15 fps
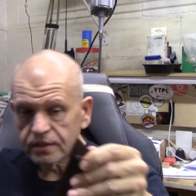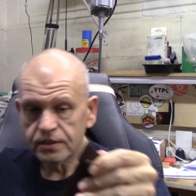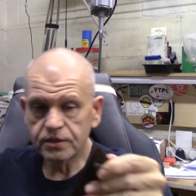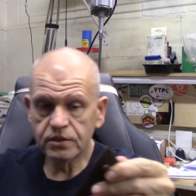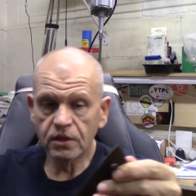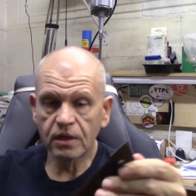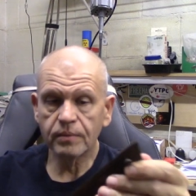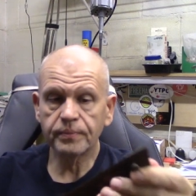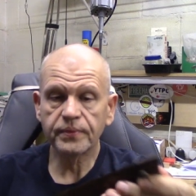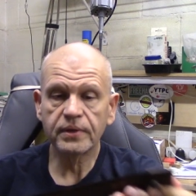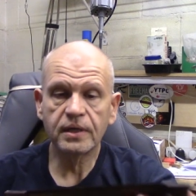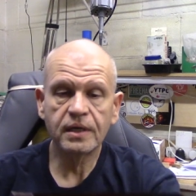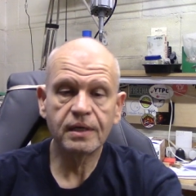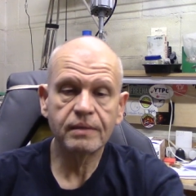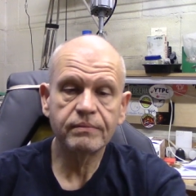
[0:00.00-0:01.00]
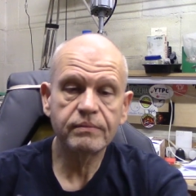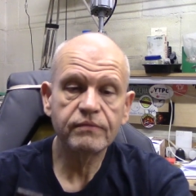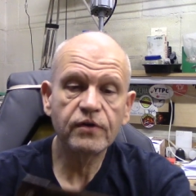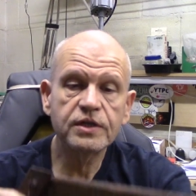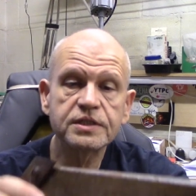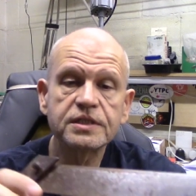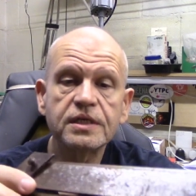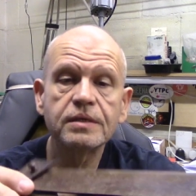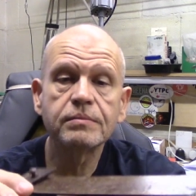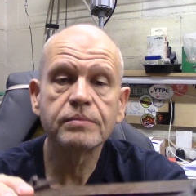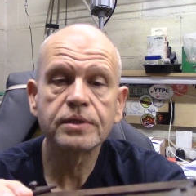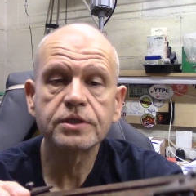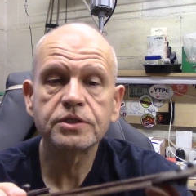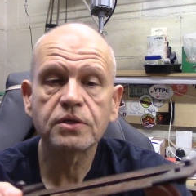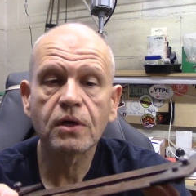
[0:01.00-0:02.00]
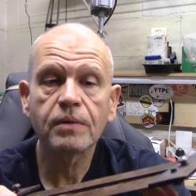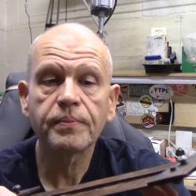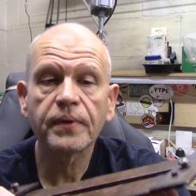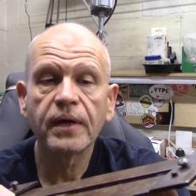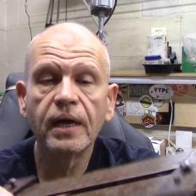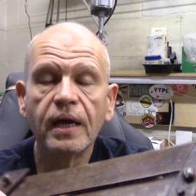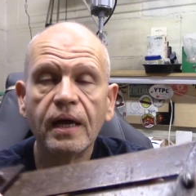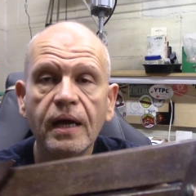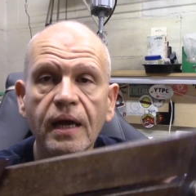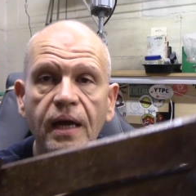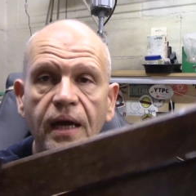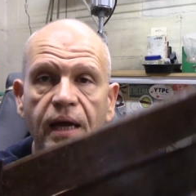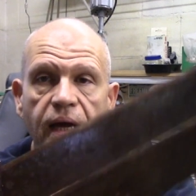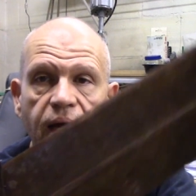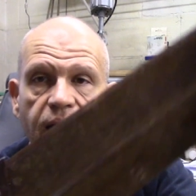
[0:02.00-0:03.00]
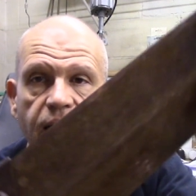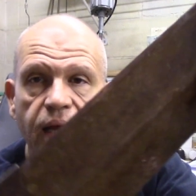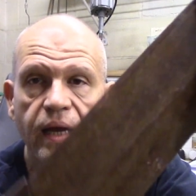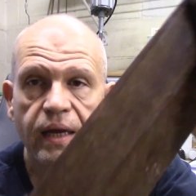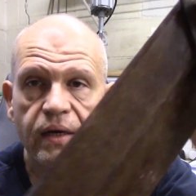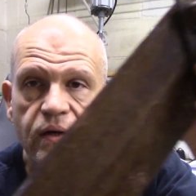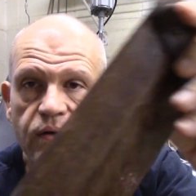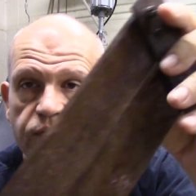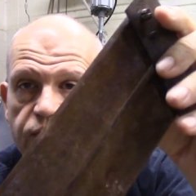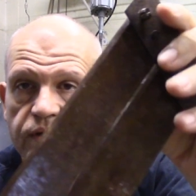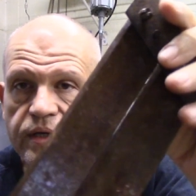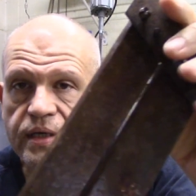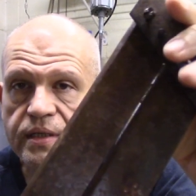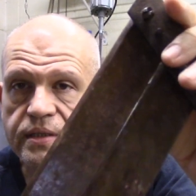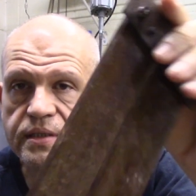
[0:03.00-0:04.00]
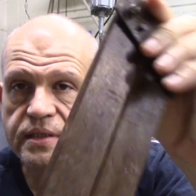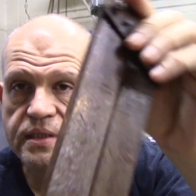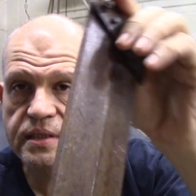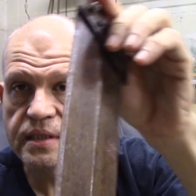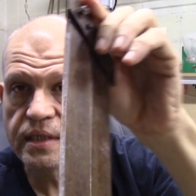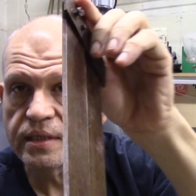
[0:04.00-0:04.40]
sharp, rusty, but sharp. And hopefully you can see